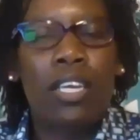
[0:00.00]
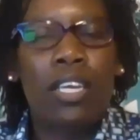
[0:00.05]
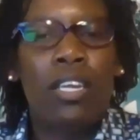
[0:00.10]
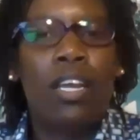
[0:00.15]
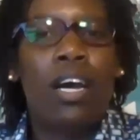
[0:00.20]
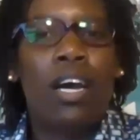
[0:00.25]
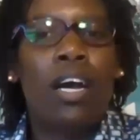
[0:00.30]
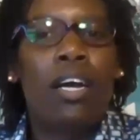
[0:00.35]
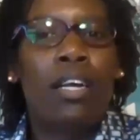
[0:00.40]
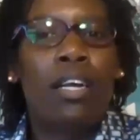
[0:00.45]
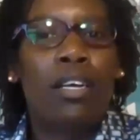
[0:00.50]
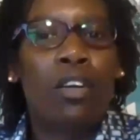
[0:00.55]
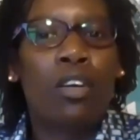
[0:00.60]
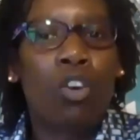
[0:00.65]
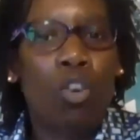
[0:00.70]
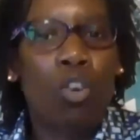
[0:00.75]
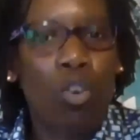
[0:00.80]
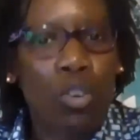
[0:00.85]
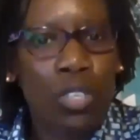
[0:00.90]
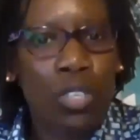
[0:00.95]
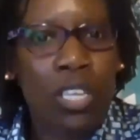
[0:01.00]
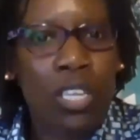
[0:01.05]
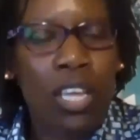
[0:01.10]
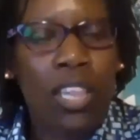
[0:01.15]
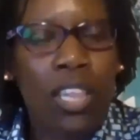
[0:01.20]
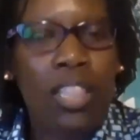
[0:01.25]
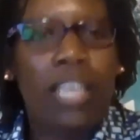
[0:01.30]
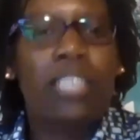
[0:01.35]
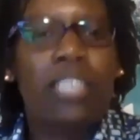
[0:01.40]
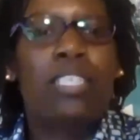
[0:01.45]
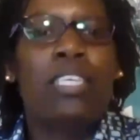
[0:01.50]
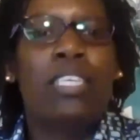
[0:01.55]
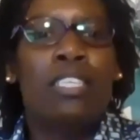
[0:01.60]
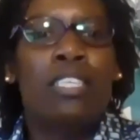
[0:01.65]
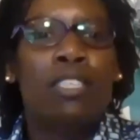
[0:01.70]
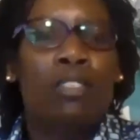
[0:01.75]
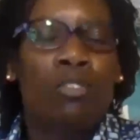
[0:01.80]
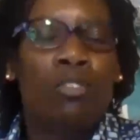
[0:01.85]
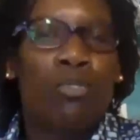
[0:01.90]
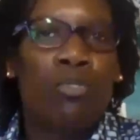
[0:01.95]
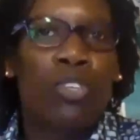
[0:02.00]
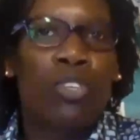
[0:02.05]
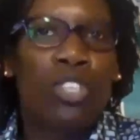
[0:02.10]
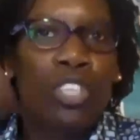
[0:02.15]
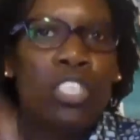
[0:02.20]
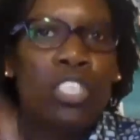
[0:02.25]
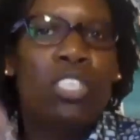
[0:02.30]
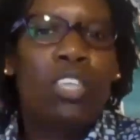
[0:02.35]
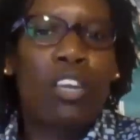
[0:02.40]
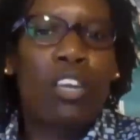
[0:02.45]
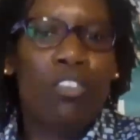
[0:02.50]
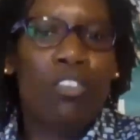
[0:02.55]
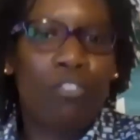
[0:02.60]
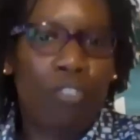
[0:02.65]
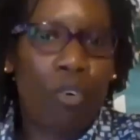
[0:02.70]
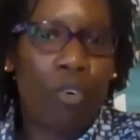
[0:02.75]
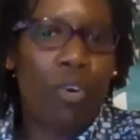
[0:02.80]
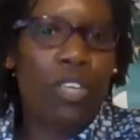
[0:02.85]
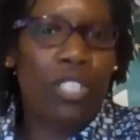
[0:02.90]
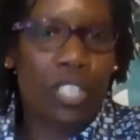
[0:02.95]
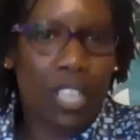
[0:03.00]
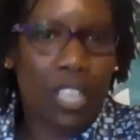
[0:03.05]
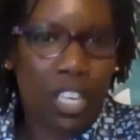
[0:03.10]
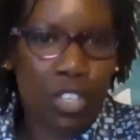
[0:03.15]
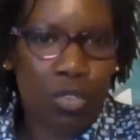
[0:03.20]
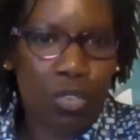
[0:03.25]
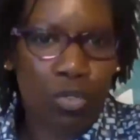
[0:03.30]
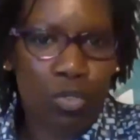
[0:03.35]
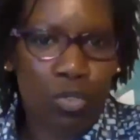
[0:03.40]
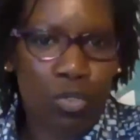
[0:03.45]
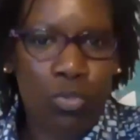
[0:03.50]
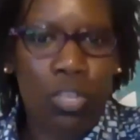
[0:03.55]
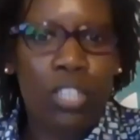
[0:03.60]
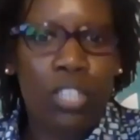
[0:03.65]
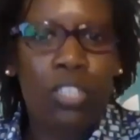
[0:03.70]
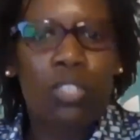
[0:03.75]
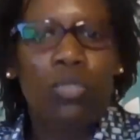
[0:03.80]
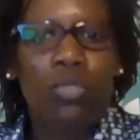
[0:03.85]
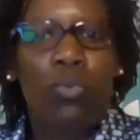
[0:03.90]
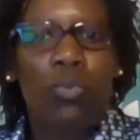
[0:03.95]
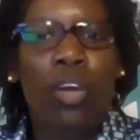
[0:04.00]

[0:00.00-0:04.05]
in a course that is registered for international students.